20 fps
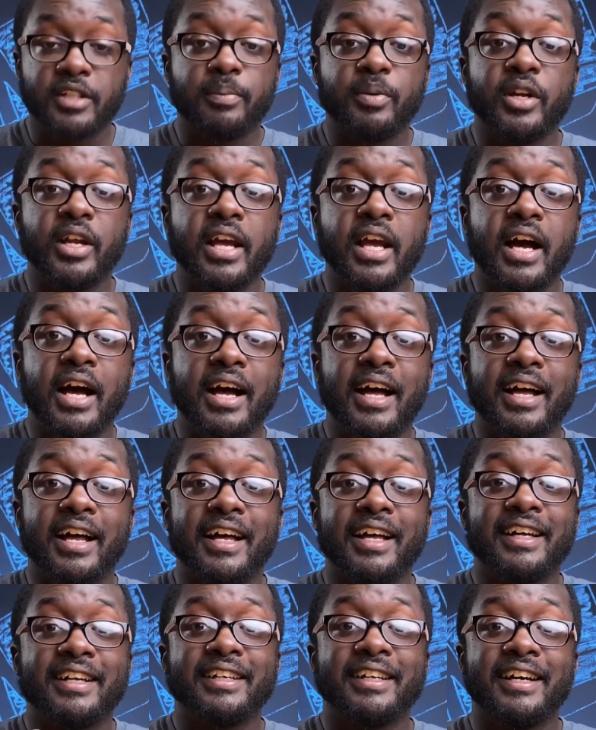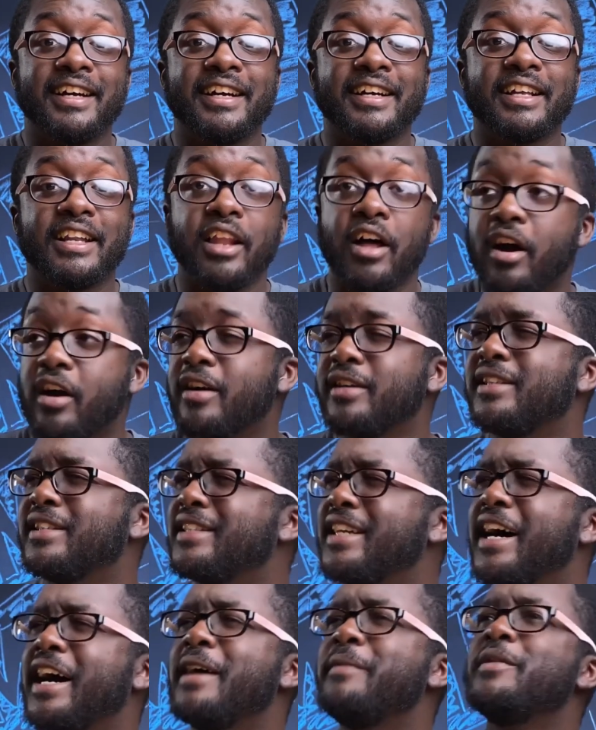put a clock on the
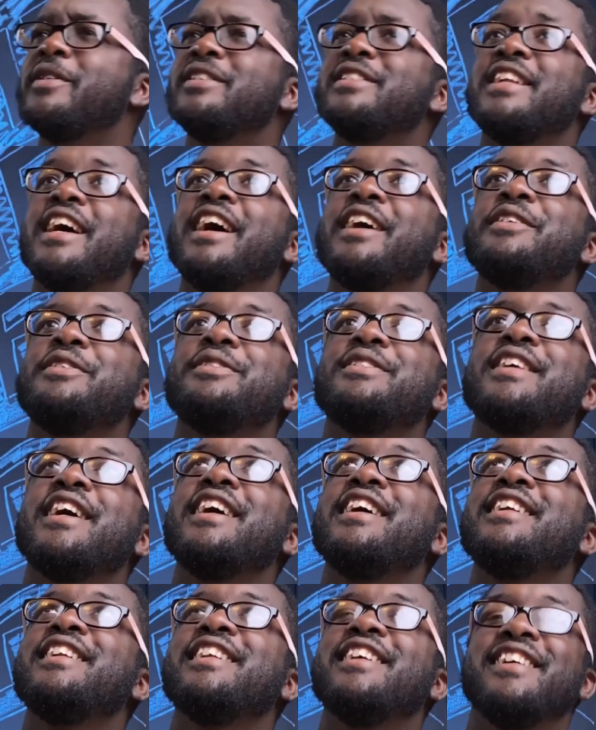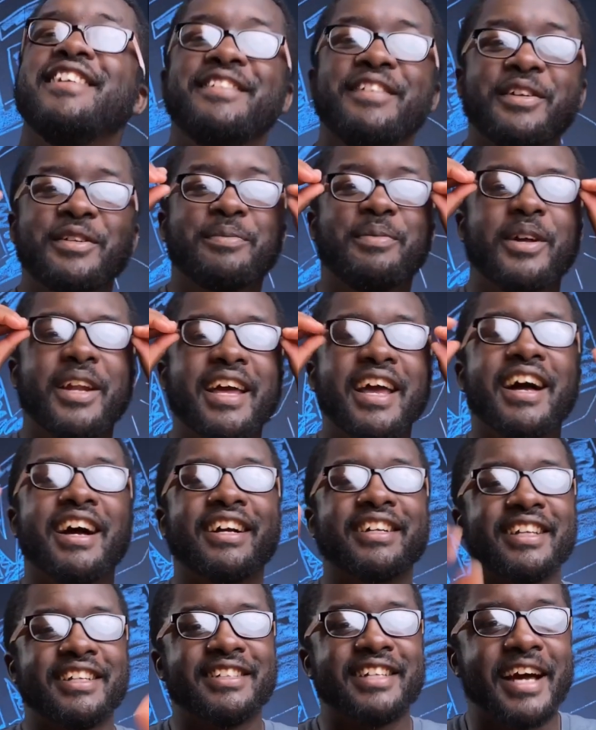timer. Is that how you say it? Just put
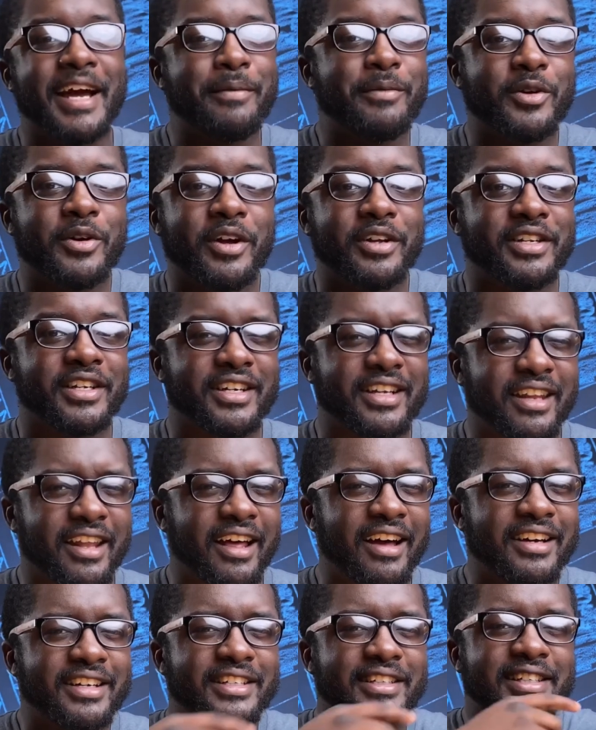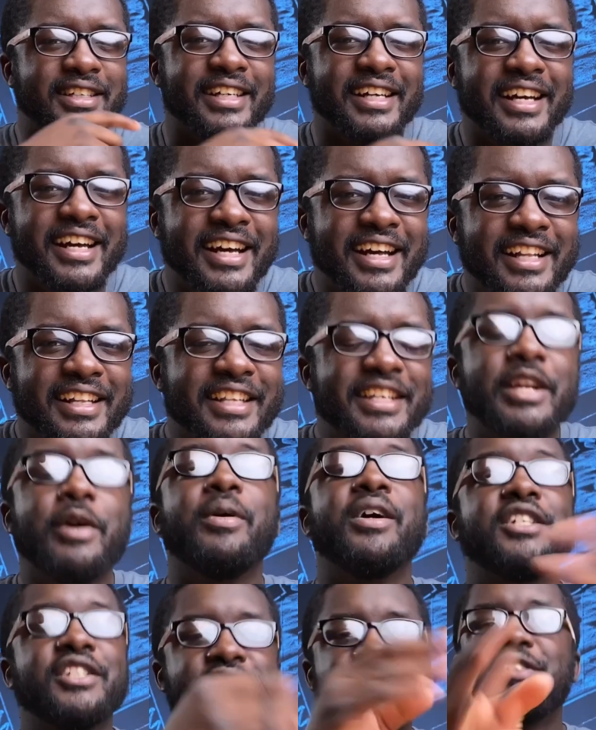a timer on the clock, or you know
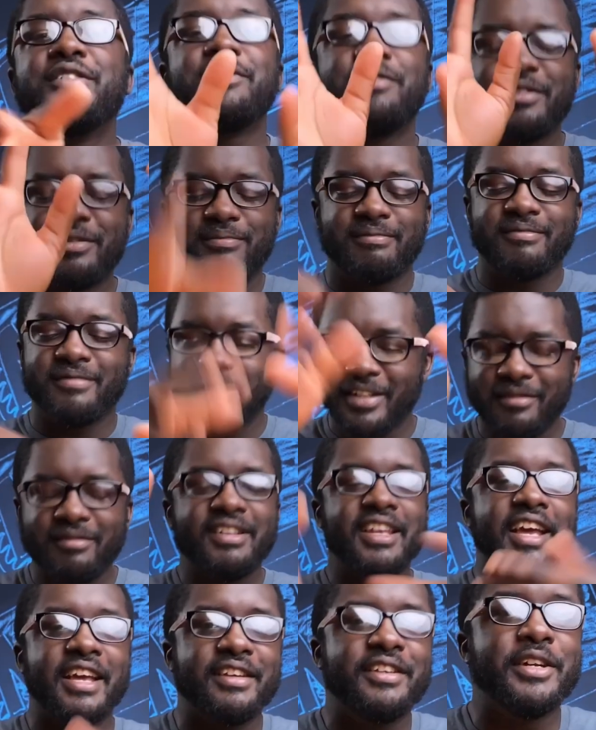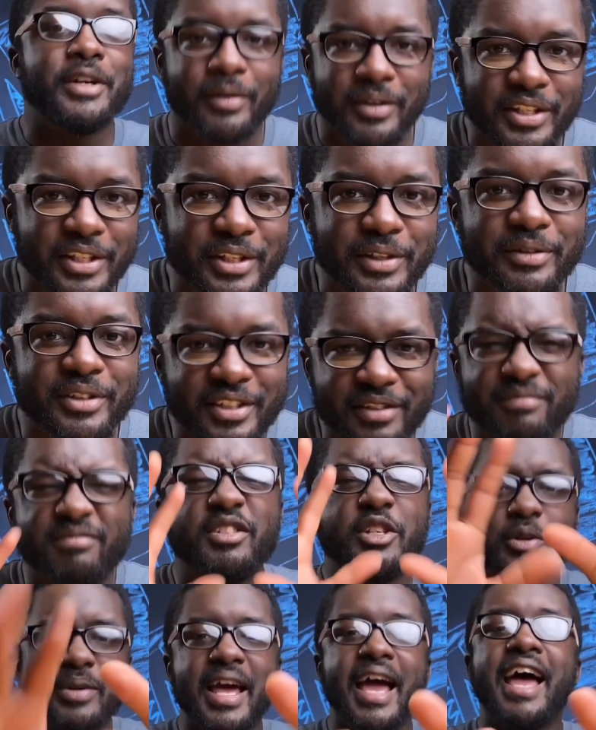what? Just you know what to do. Just
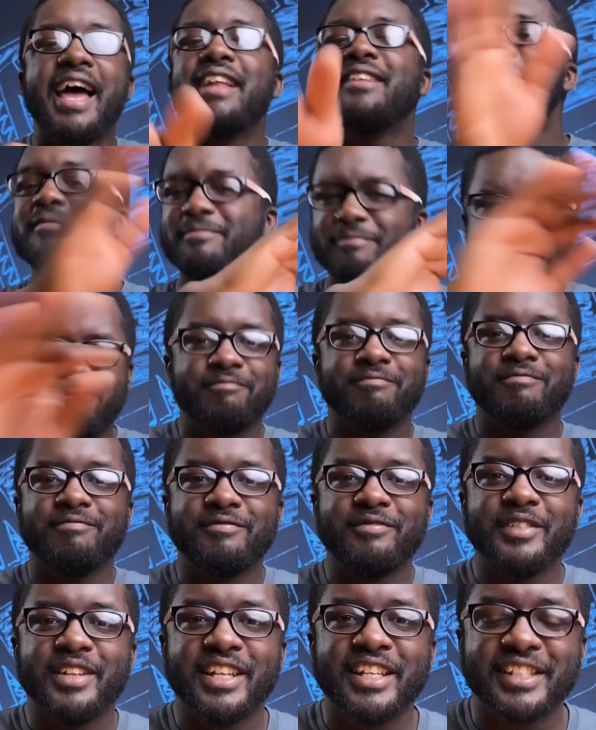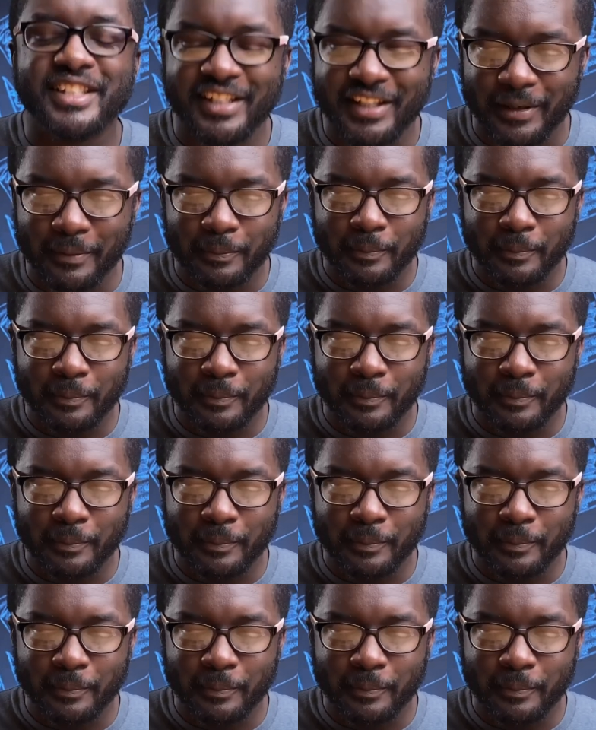do that, and let's see.